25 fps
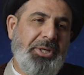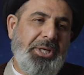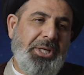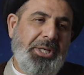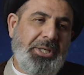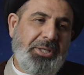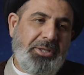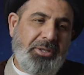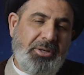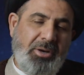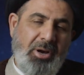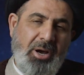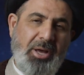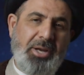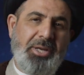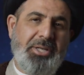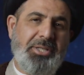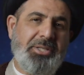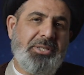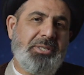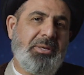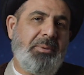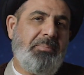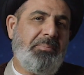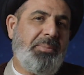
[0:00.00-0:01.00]

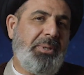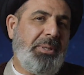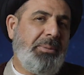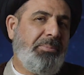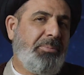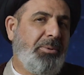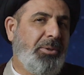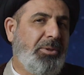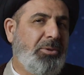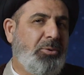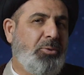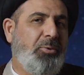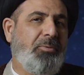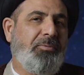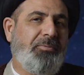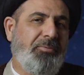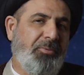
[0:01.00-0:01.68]
encourage some people to